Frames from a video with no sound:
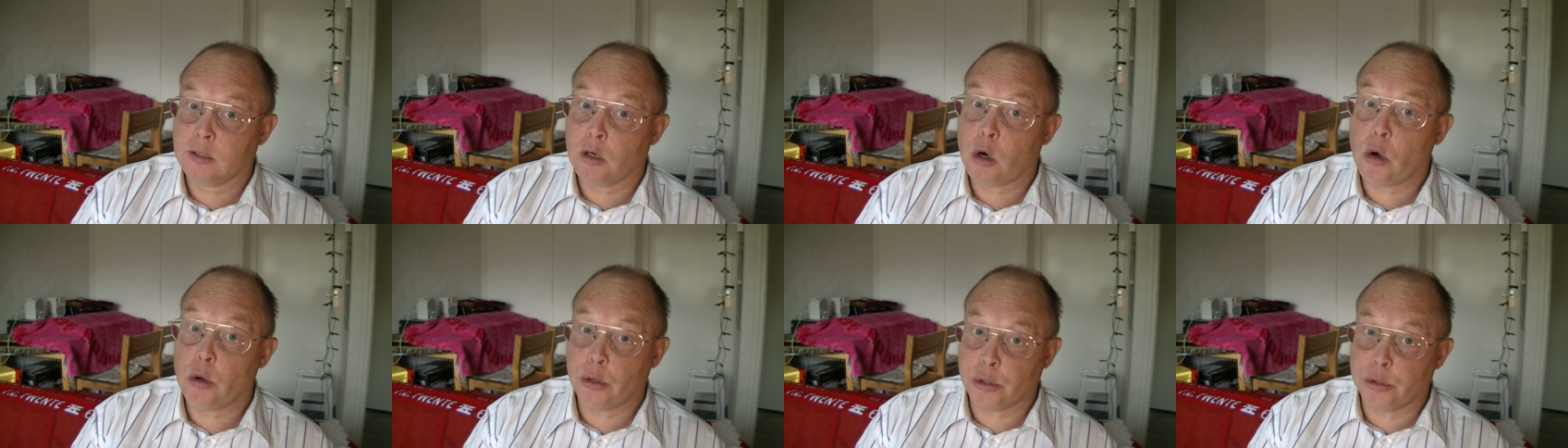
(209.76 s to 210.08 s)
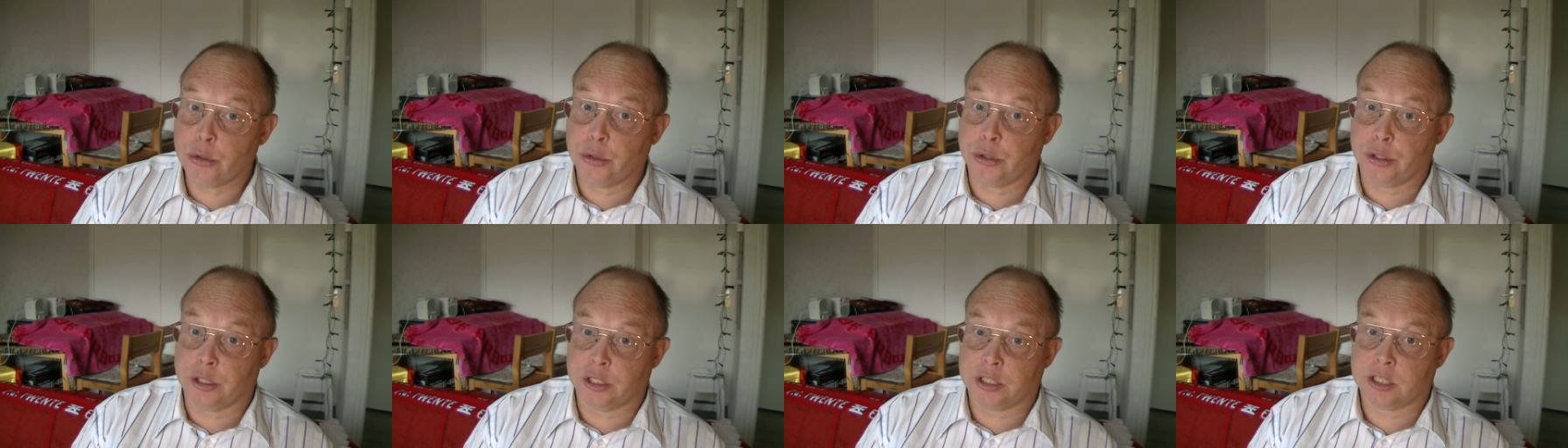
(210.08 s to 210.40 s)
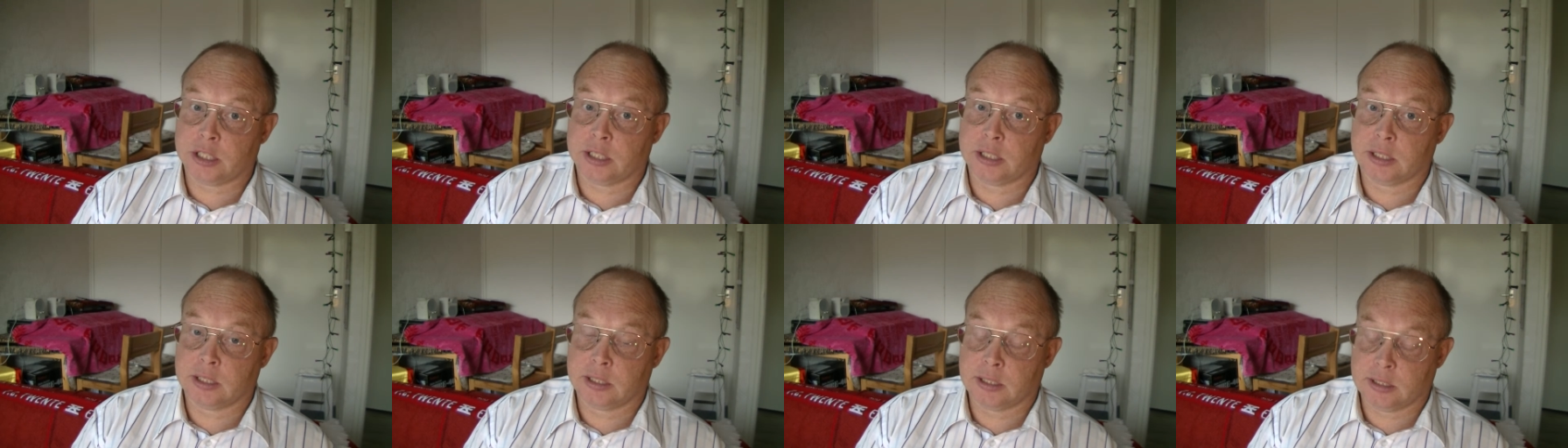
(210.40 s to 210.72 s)
on
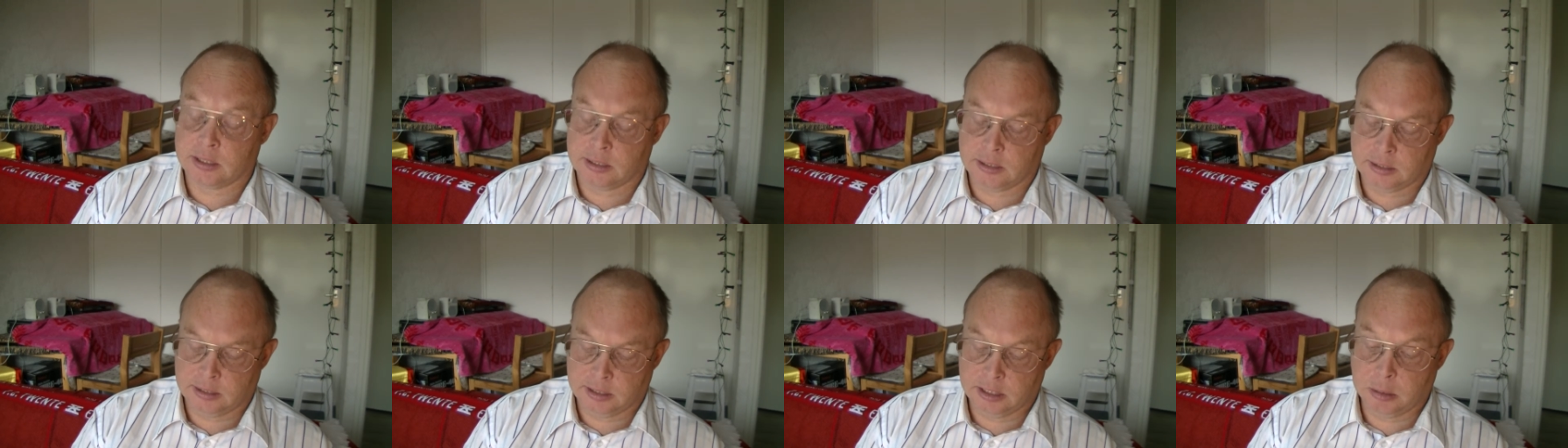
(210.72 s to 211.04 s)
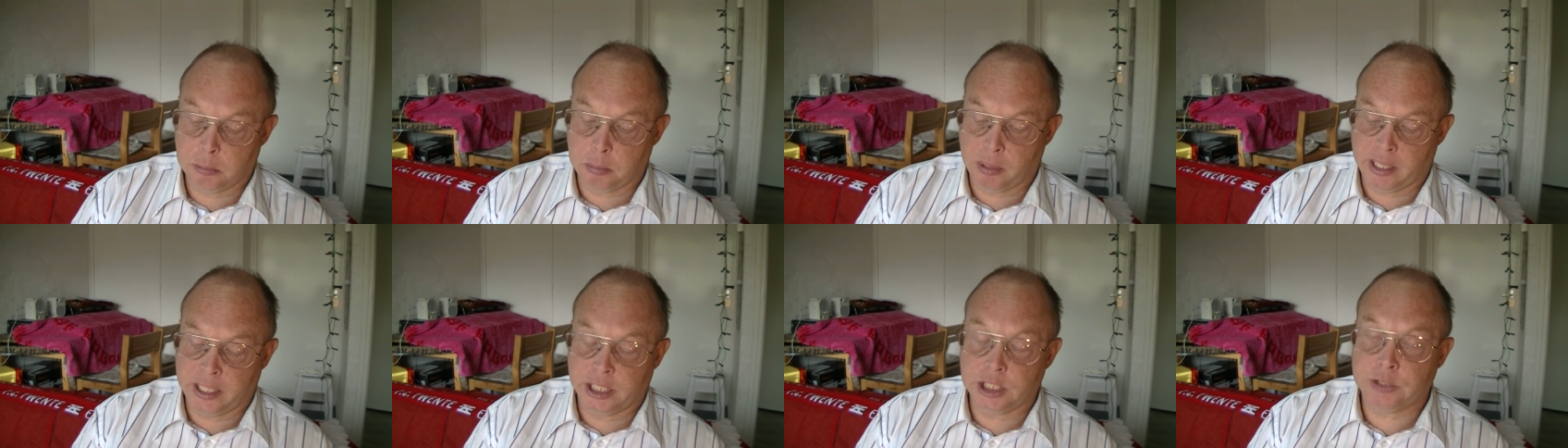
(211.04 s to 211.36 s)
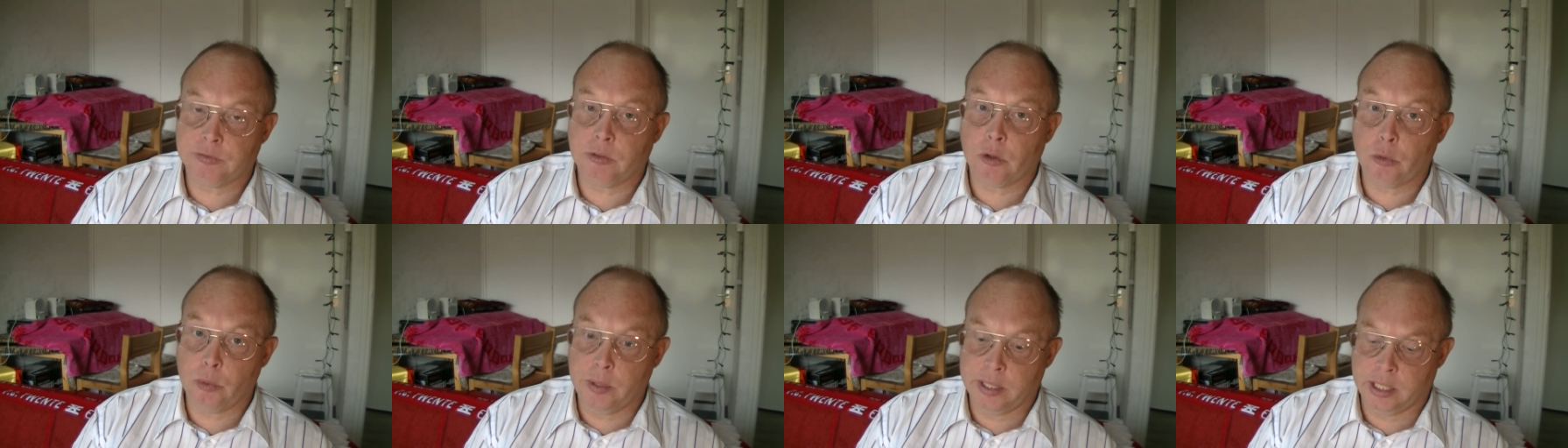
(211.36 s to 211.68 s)
earth, the place
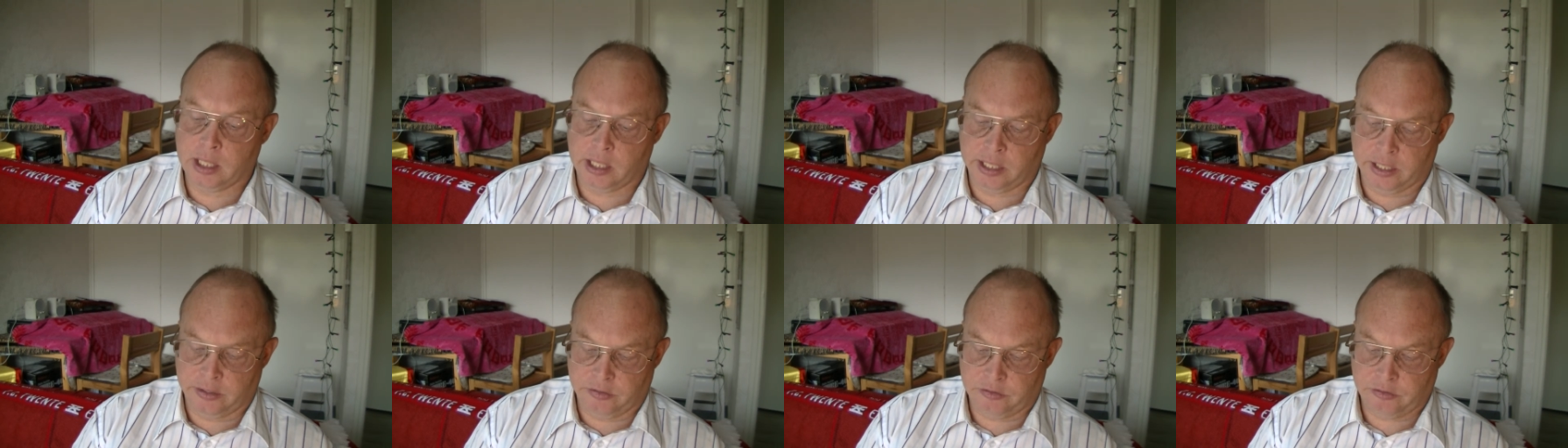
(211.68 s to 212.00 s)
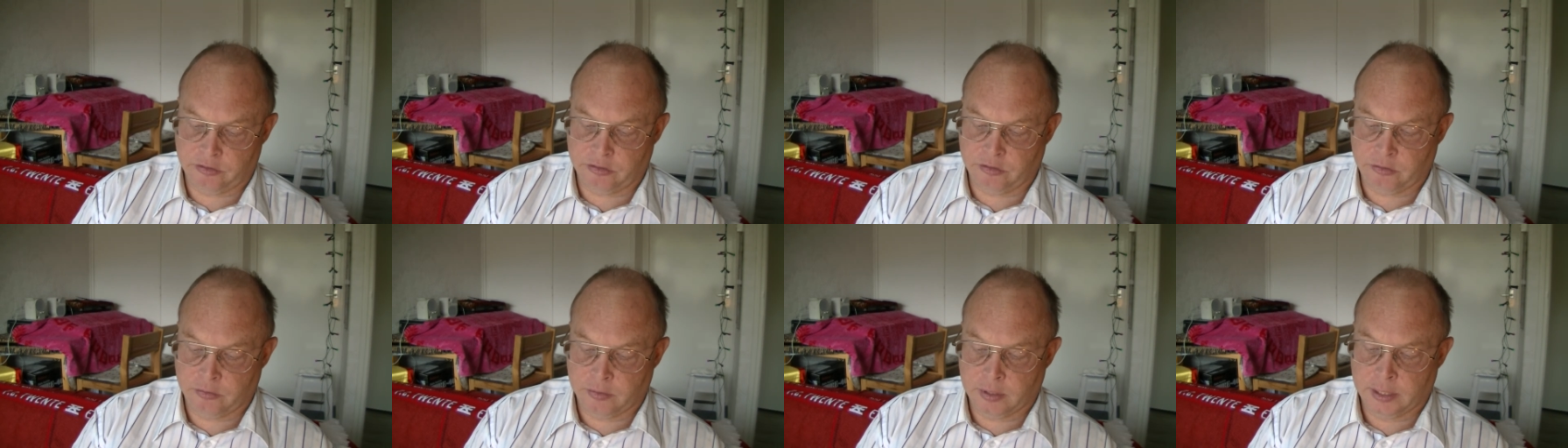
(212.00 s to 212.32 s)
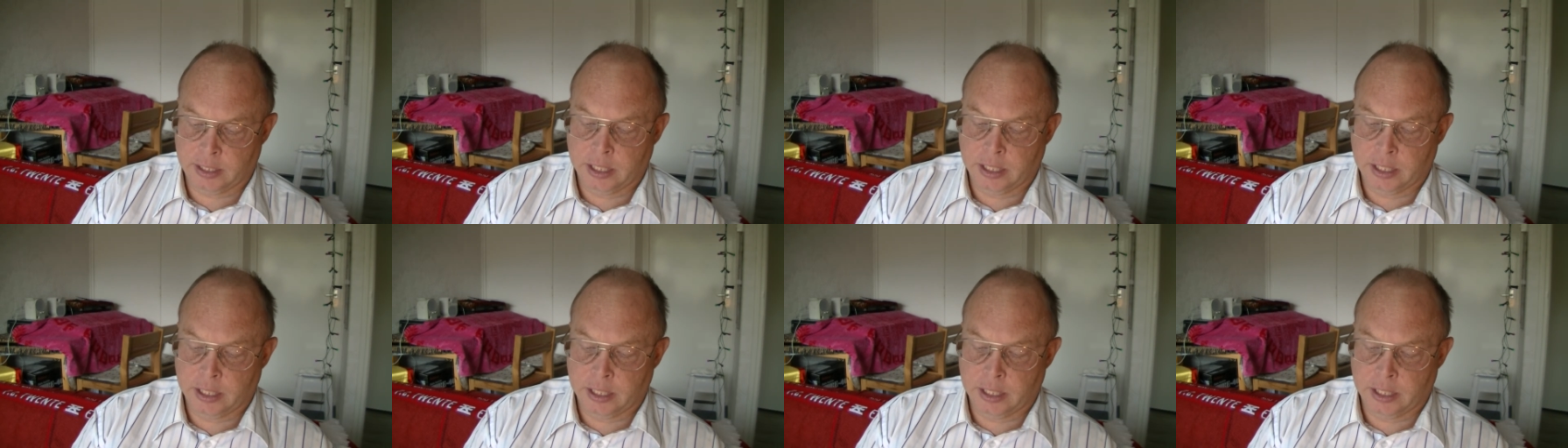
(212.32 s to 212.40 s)
where we live.